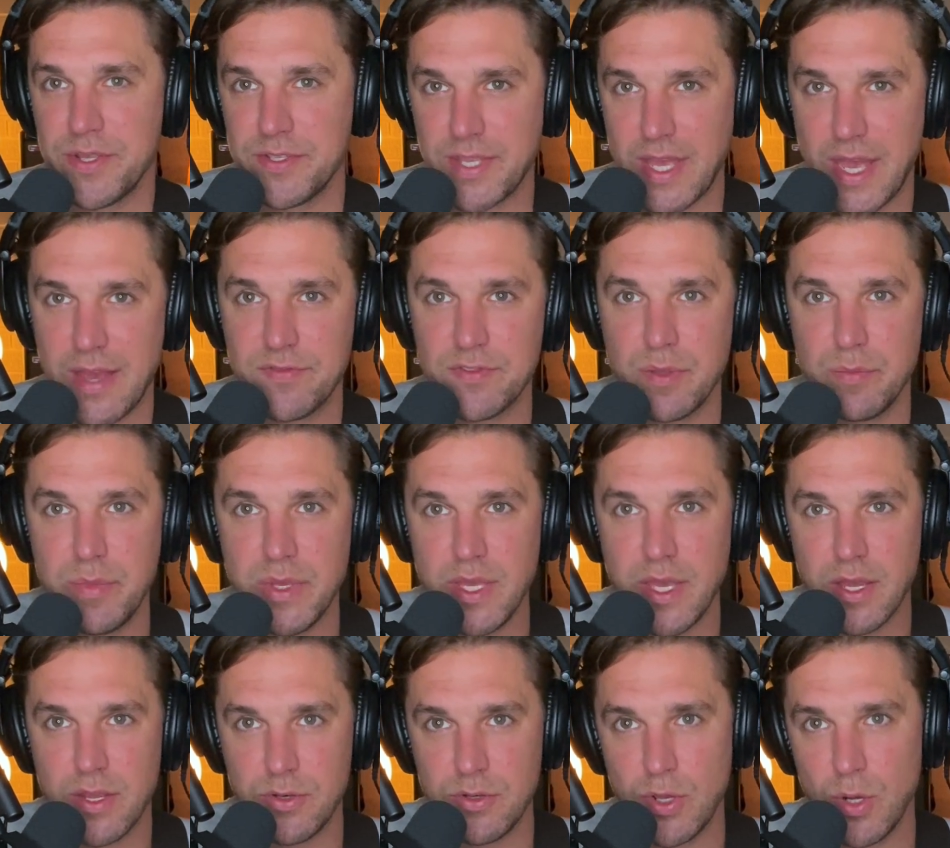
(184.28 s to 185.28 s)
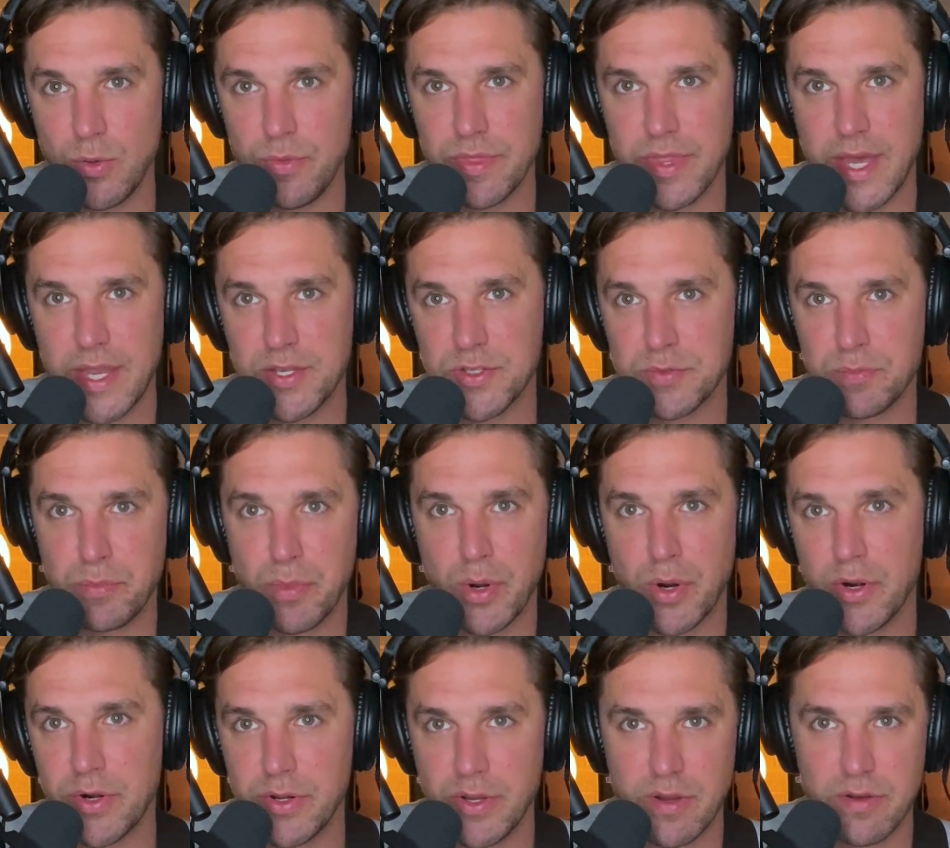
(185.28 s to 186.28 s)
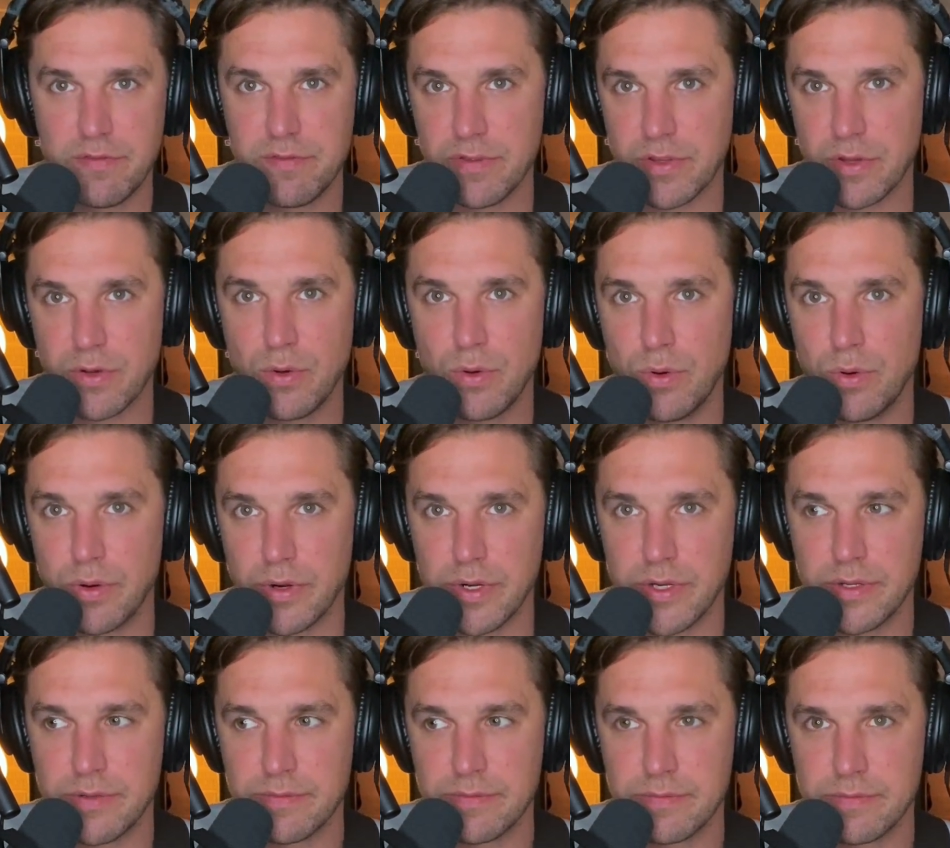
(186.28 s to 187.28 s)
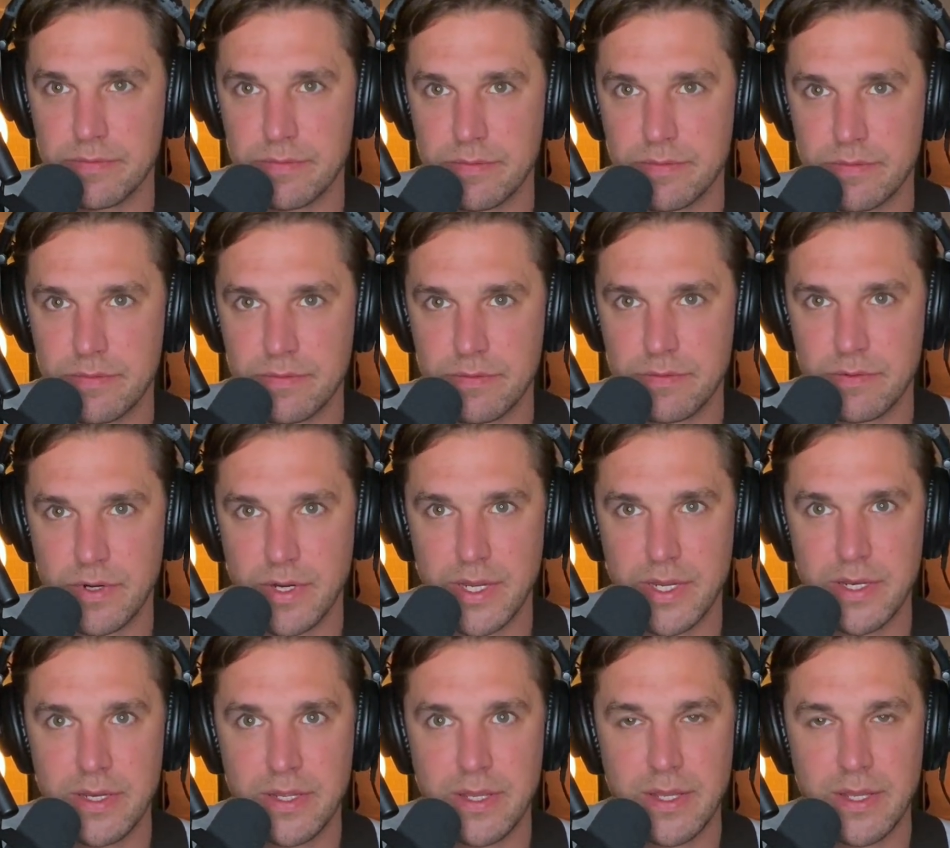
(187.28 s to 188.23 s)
have to be a note that is part of the chord, right?